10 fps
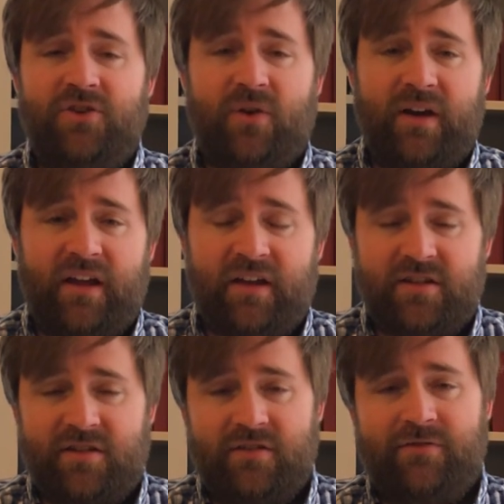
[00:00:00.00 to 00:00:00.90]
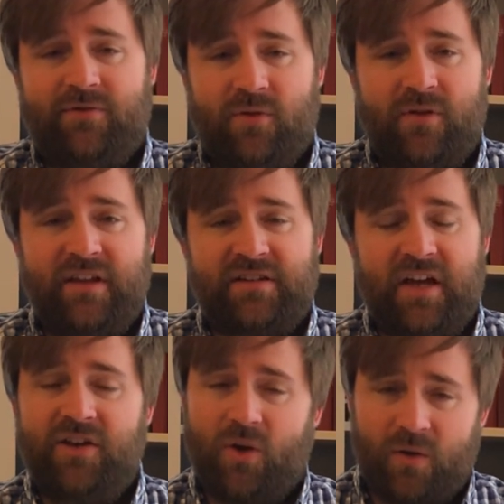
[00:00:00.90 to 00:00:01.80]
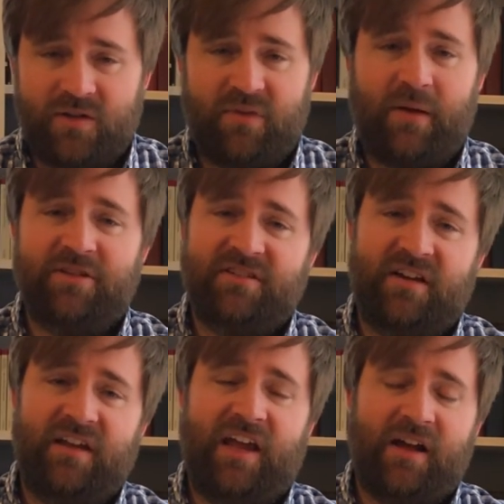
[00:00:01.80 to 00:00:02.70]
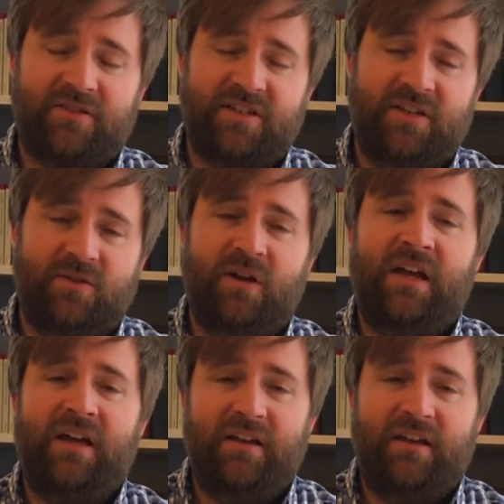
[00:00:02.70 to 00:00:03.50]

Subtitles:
joining us for this adult Bible study, and I'll see you